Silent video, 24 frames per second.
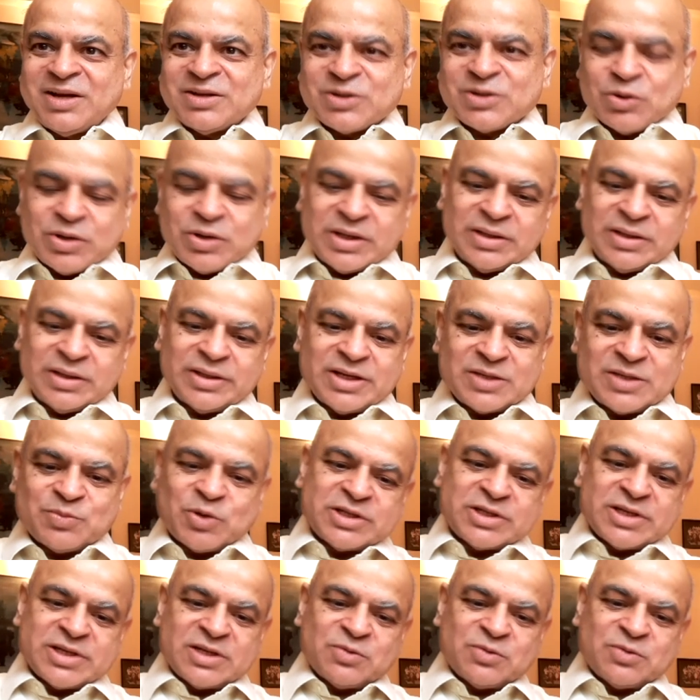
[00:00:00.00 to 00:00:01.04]
So in this
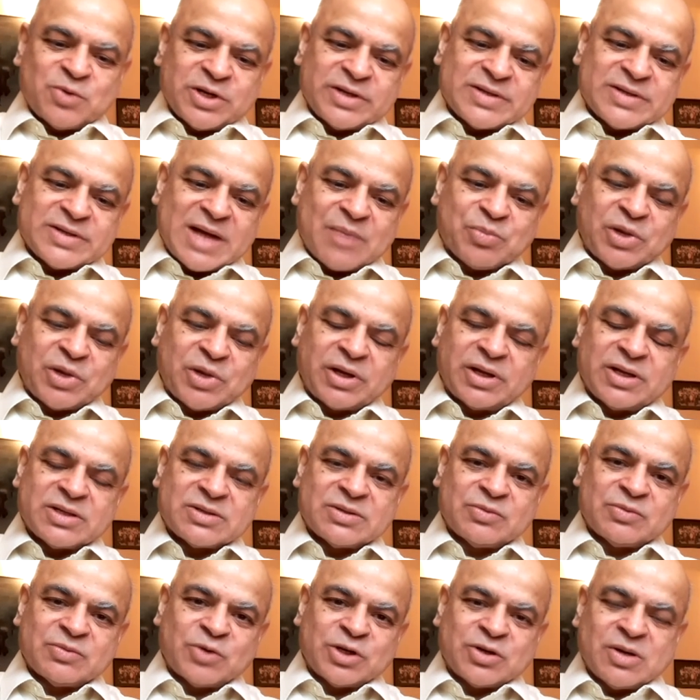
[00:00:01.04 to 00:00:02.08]
process, what is happening
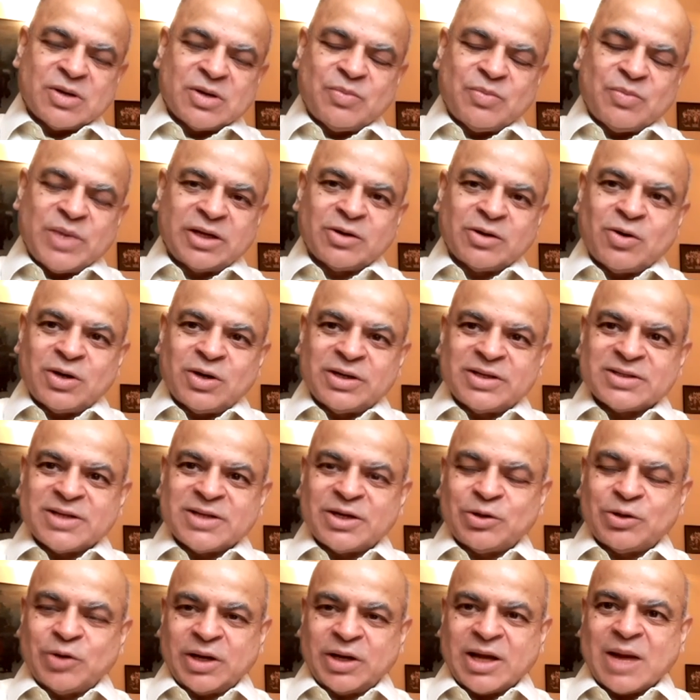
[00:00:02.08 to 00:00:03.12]
is, what you're betting on is
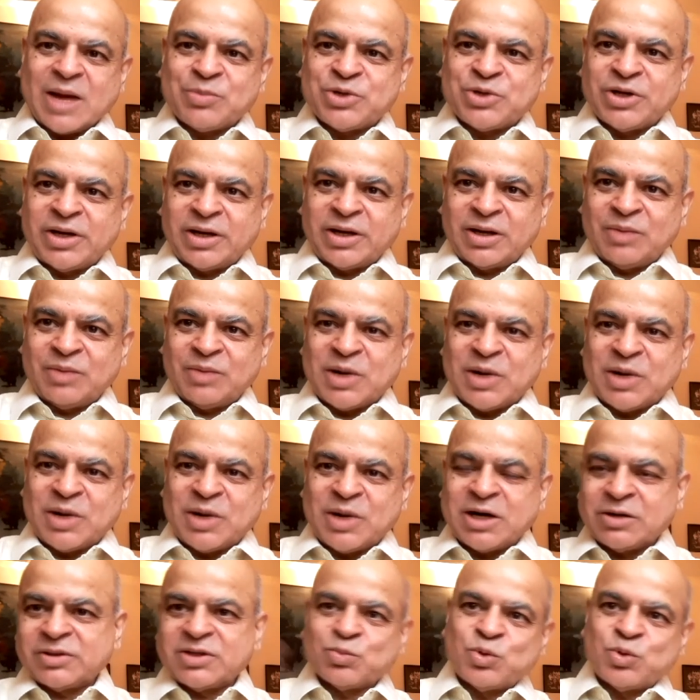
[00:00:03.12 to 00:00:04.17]
that you're capturing part
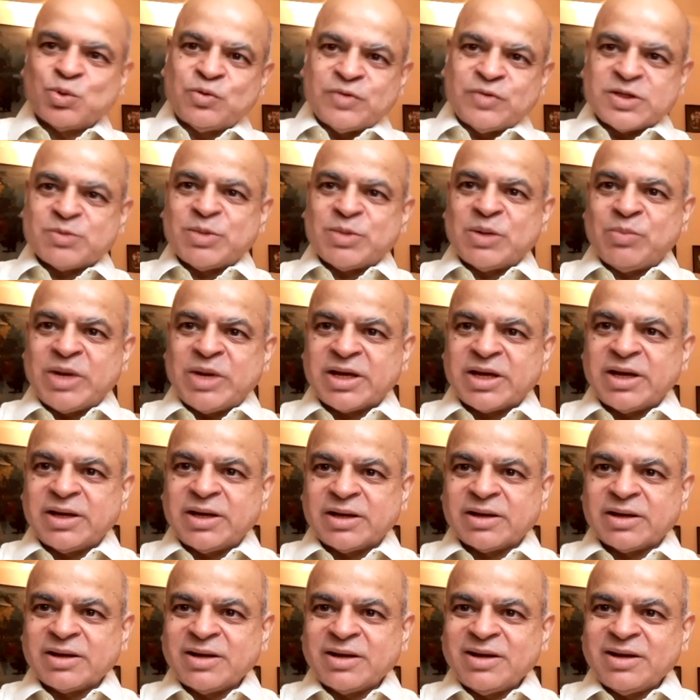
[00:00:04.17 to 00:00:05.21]
of this move it's been
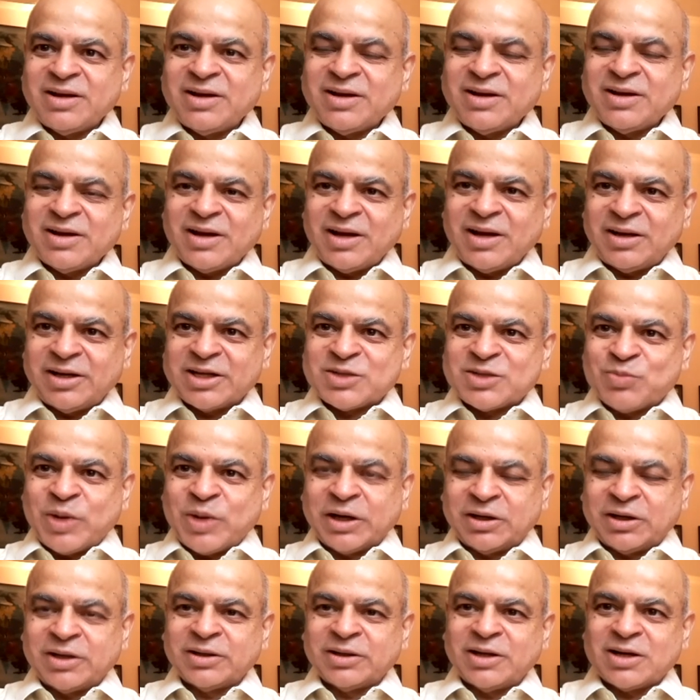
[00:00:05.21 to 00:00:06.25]
making and
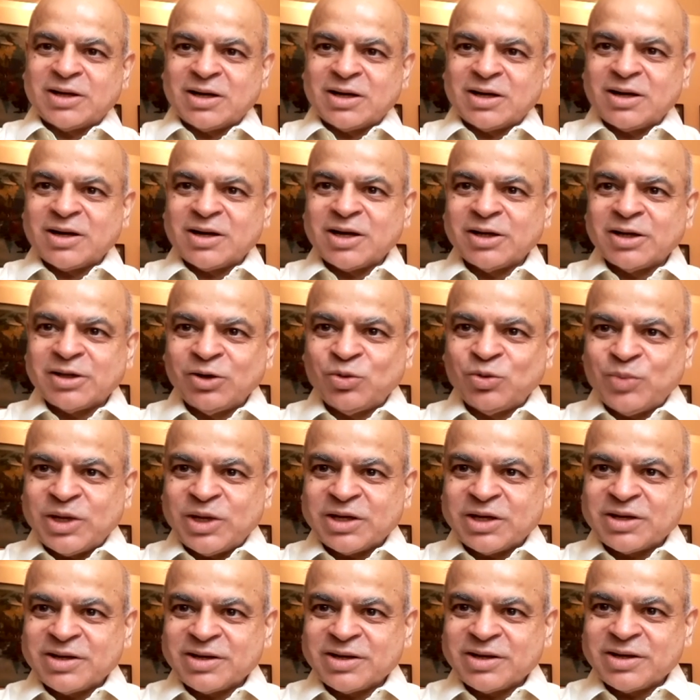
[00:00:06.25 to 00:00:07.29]
expecting that it will continue
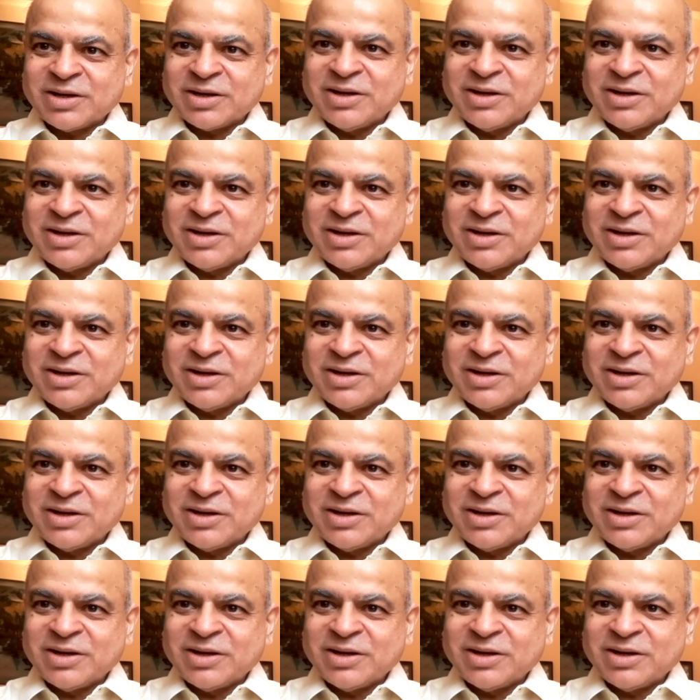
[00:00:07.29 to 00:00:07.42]
making